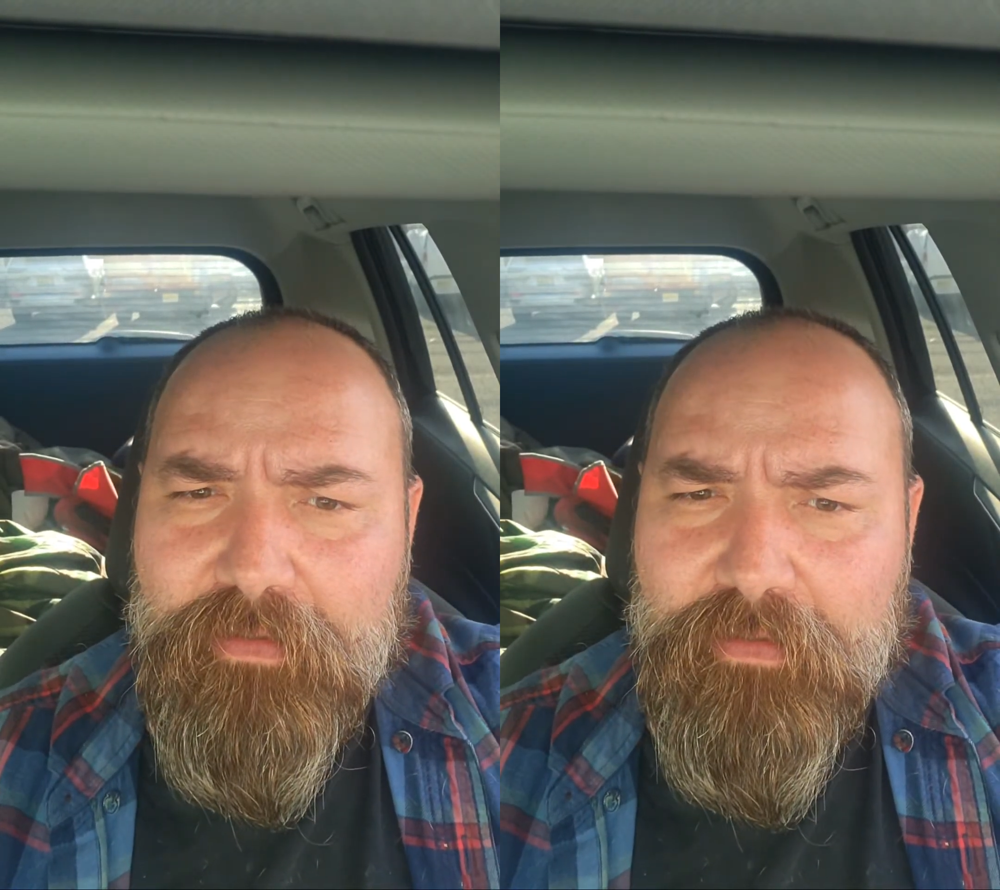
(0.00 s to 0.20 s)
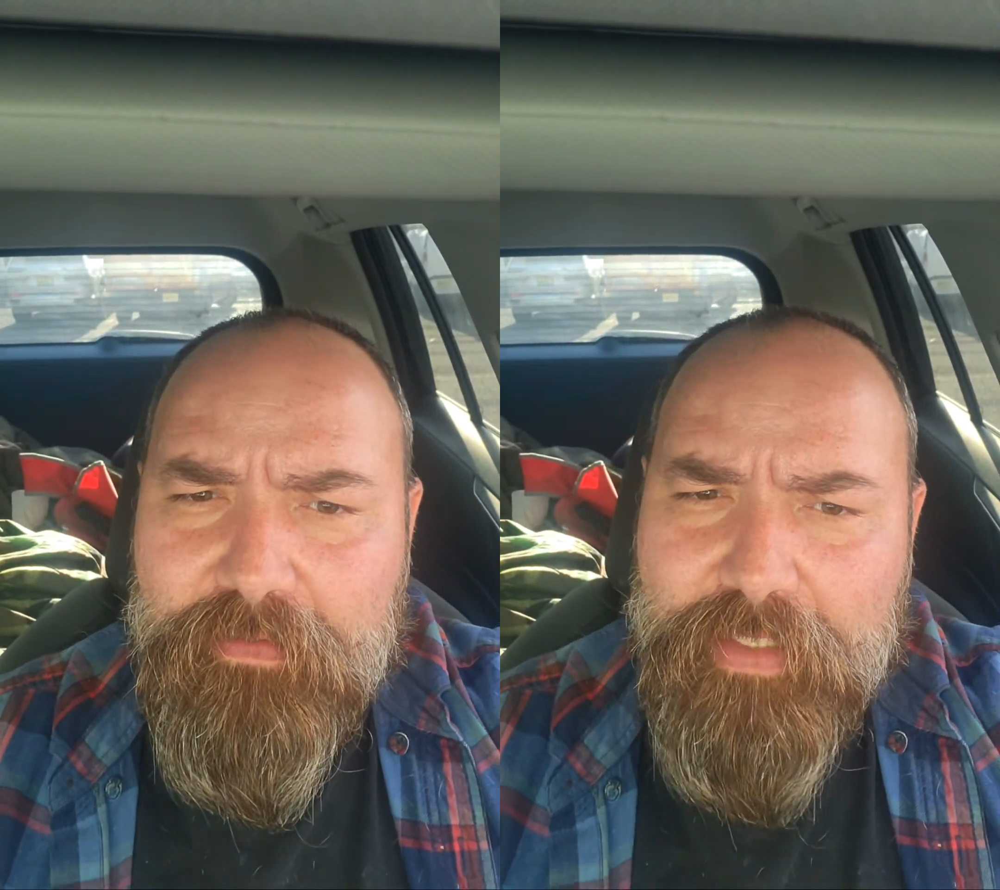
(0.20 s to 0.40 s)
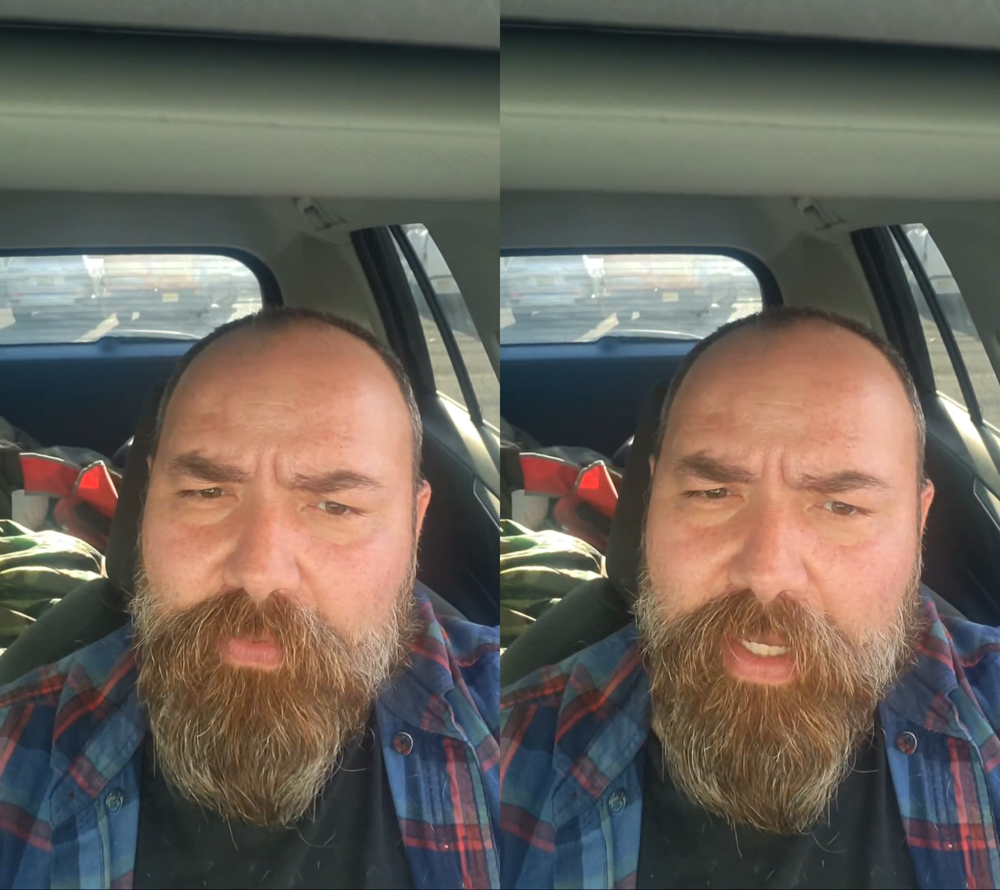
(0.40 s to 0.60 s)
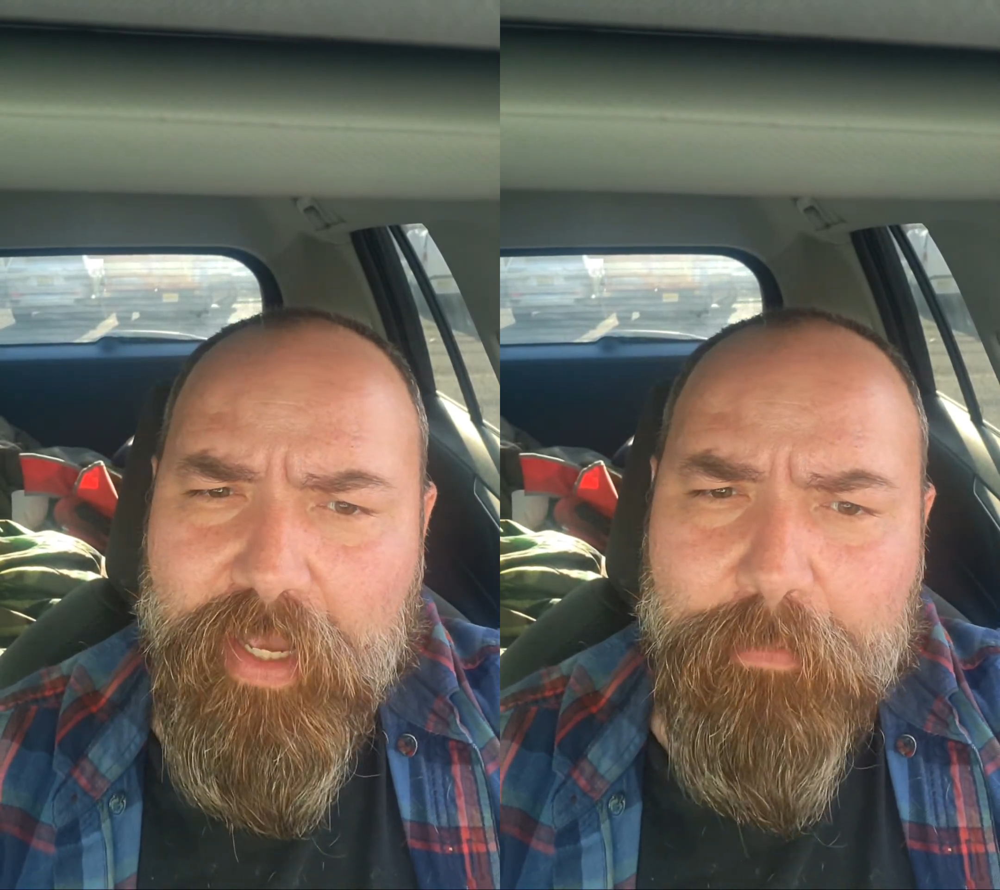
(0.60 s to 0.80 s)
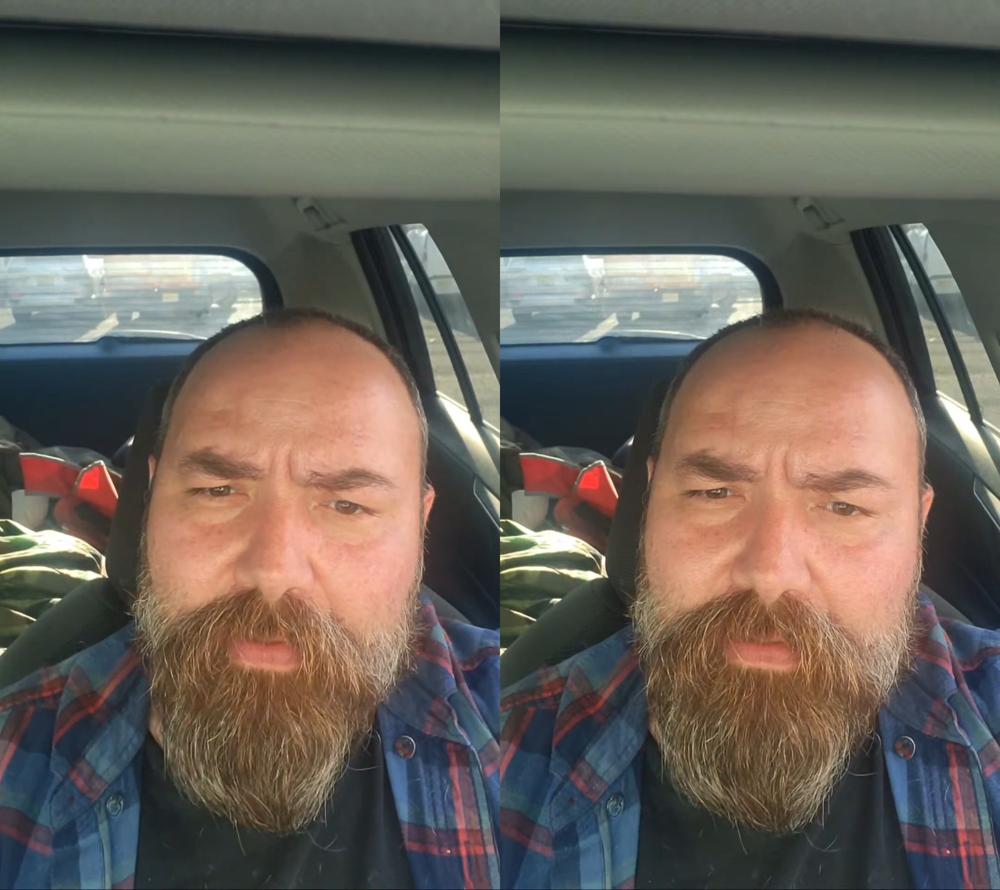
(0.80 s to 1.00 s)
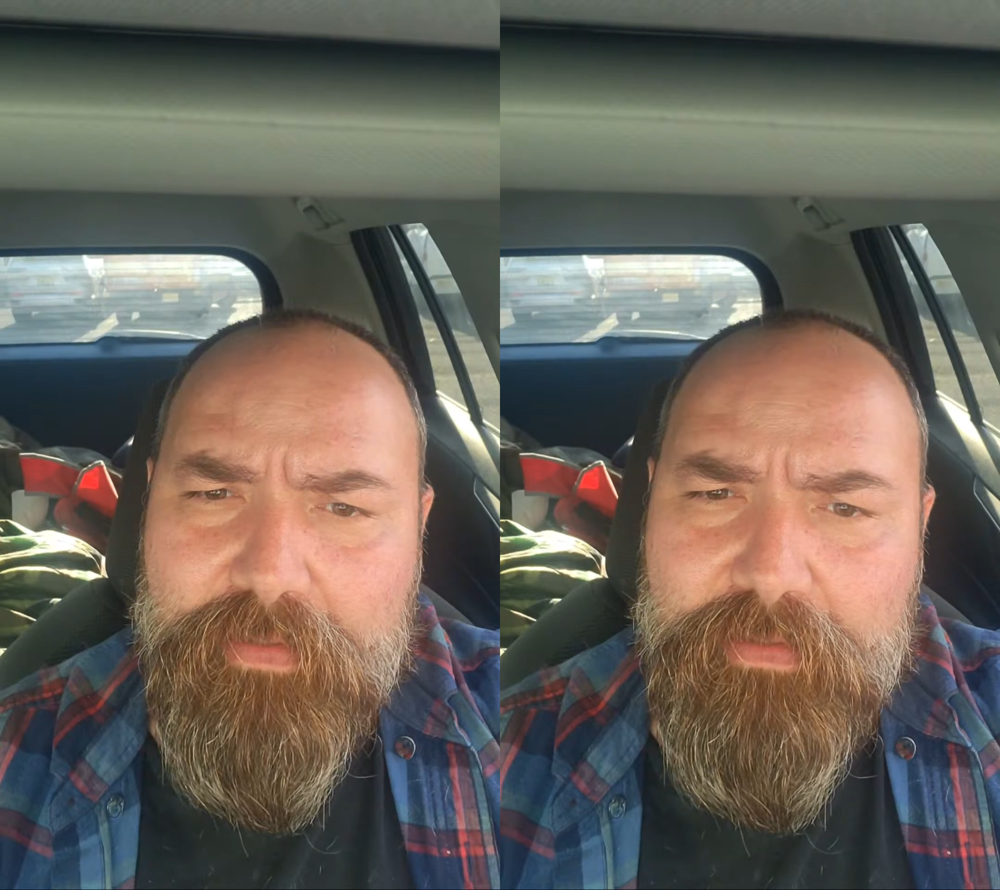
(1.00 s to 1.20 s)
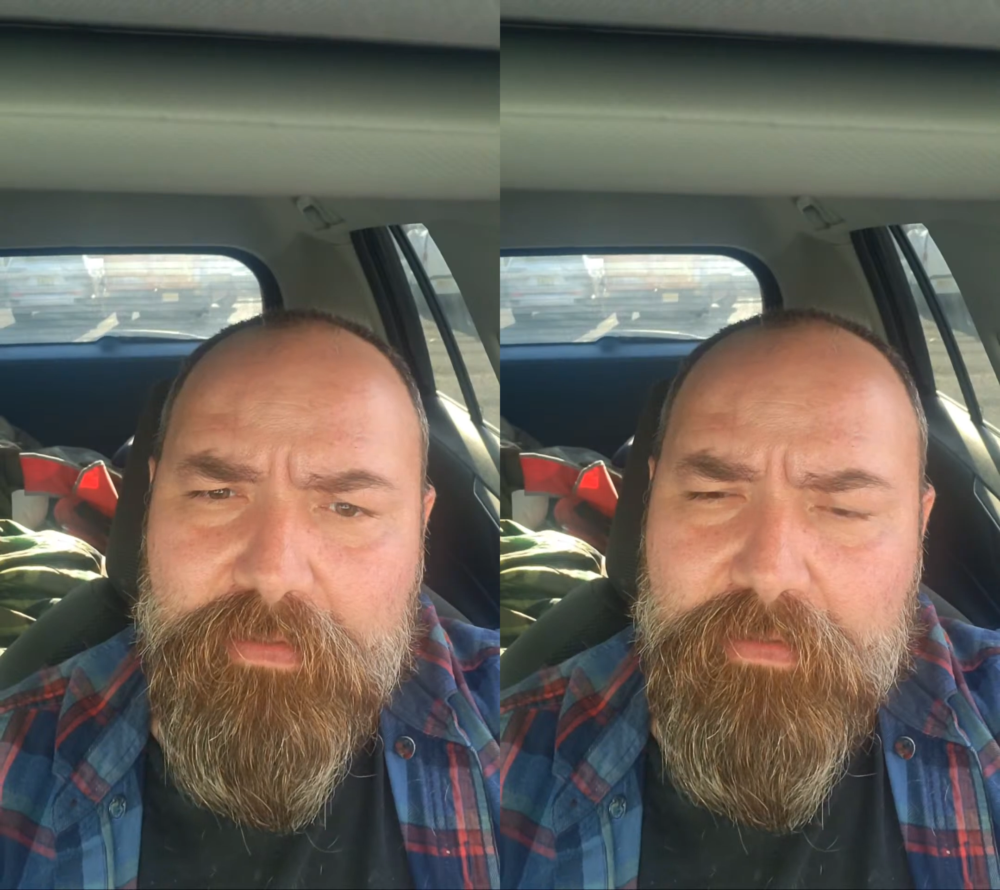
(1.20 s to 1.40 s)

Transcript: That's what happens.